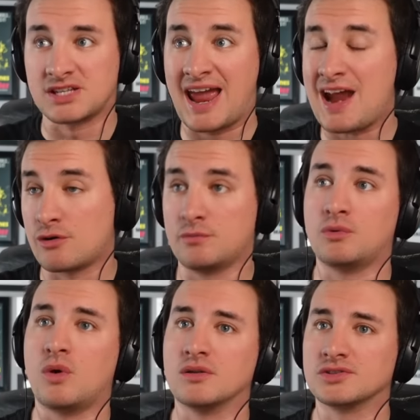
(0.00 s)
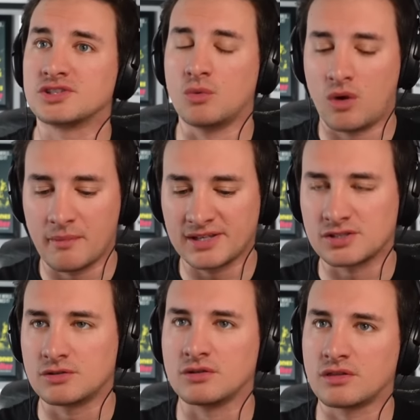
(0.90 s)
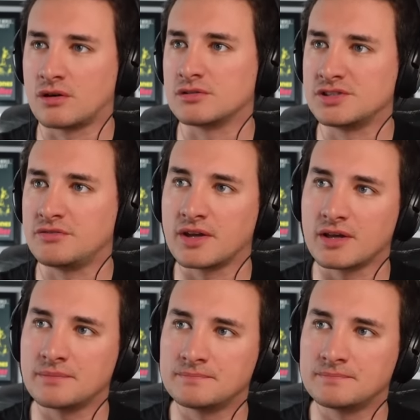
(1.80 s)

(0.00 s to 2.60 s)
terrible ones. So what makes a good authority figure?